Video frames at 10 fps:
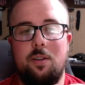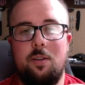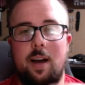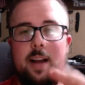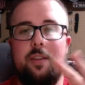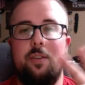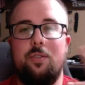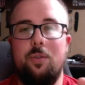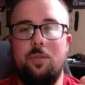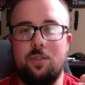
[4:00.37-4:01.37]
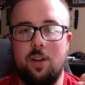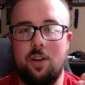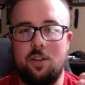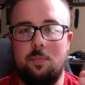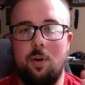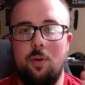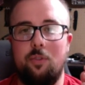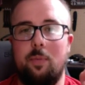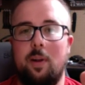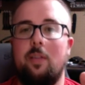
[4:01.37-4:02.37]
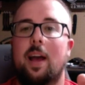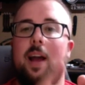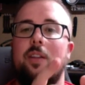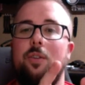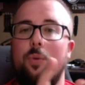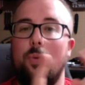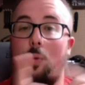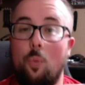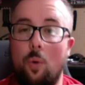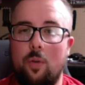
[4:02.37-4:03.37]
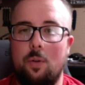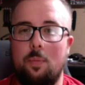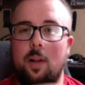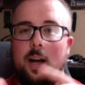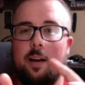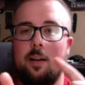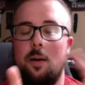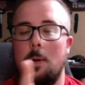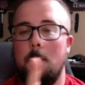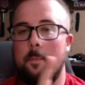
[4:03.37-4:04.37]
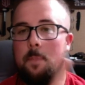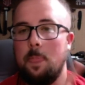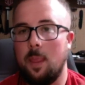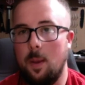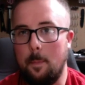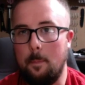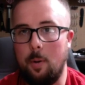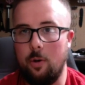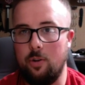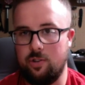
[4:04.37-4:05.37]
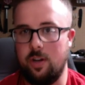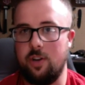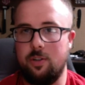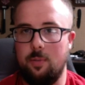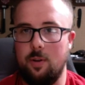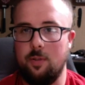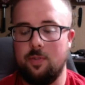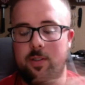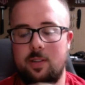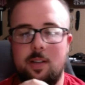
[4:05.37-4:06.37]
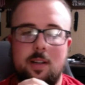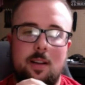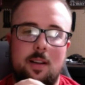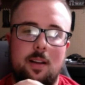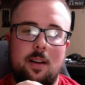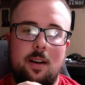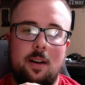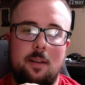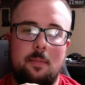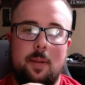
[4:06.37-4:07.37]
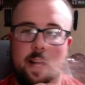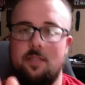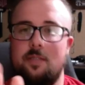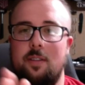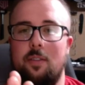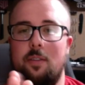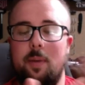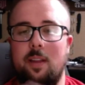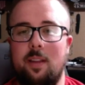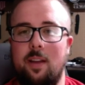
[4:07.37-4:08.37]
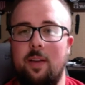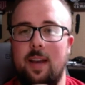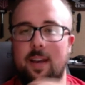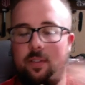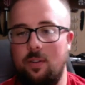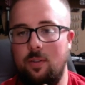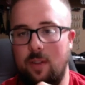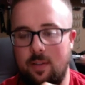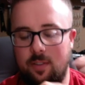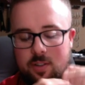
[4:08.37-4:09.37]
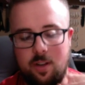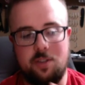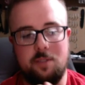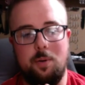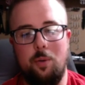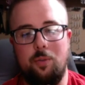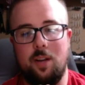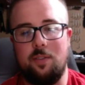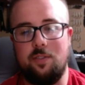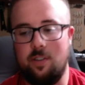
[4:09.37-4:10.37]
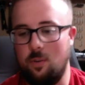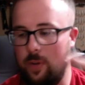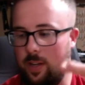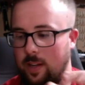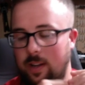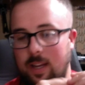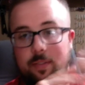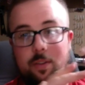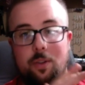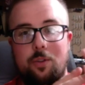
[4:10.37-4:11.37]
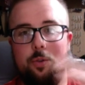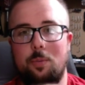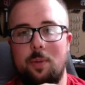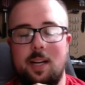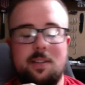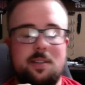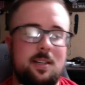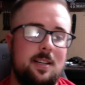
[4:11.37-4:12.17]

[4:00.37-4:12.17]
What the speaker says: I had to do 2 discussion posts, but I only had to do 1 reply per discussion post. But that's, the big thing. You have a discussion post every single week, and you have to do 2 replies.